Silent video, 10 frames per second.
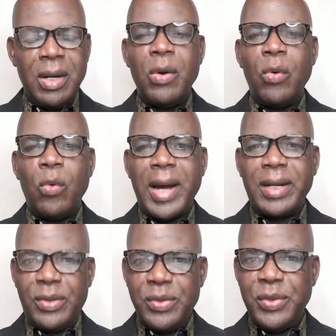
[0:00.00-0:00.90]

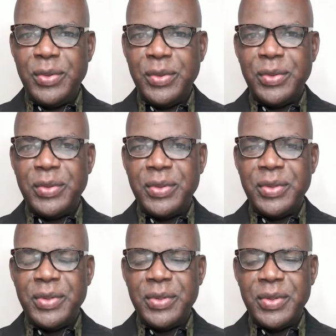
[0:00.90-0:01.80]
What to Do
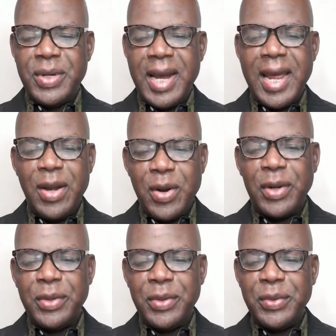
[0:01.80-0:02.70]
and
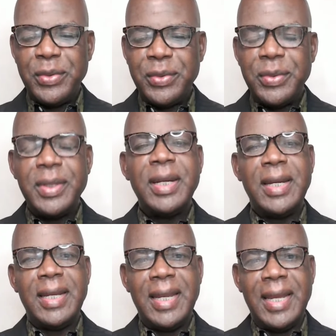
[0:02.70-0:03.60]
Not Do
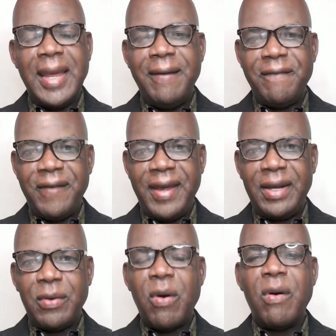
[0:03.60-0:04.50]
in the
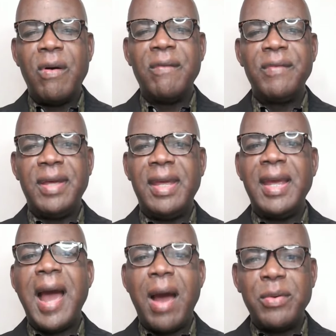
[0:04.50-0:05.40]
Event of a
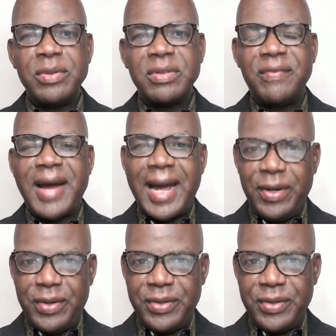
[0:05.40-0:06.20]
House Fire.